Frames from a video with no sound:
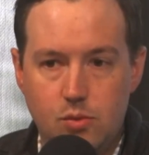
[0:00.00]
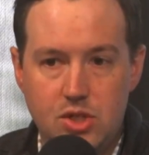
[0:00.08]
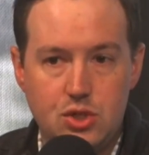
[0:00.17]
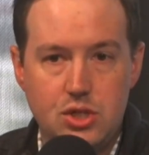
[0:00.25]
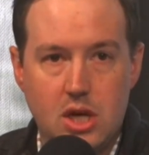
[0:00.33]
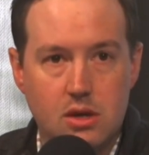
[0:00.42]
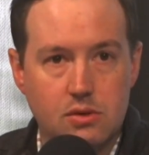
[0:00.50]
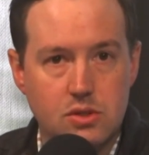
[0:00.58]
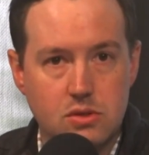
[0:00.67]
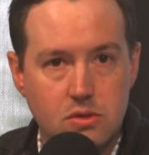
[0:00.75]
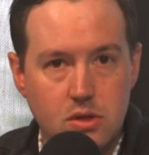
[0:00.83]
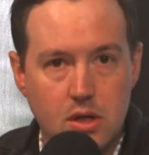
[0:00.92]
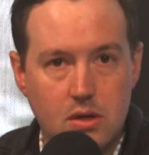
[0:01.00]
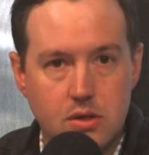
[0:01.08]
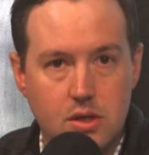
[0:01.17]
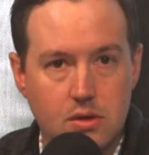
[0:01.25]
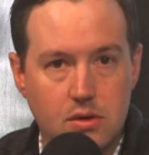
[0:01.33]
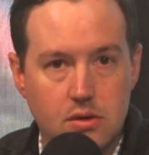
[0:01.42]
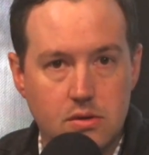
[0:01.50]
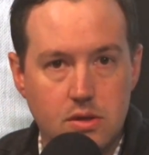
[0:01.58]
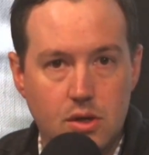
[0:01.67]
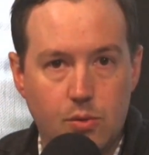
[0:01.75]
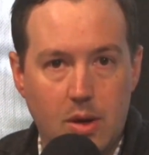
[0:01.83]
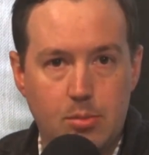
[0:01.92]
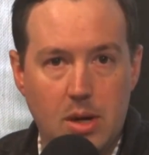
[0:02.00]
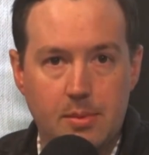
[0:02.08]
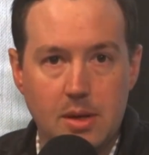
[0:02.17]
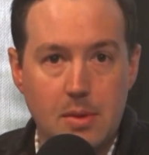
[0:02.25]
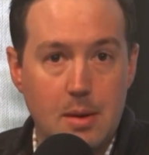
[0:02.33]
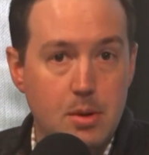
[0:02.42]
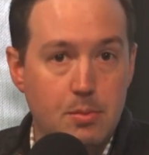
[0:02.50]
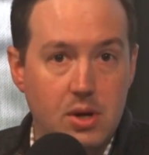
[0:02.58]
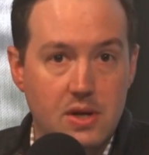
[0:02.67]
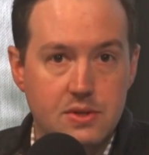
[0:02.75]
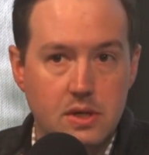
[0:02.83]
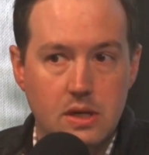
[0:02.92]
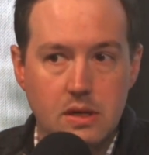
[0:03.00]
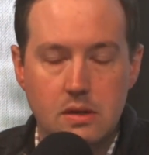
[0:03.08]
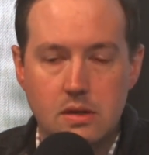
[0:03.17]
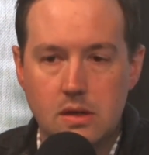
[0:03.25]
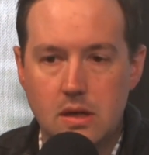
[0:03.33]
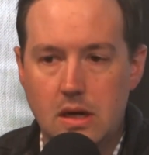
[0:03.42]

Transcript: which channels your web property might be present in.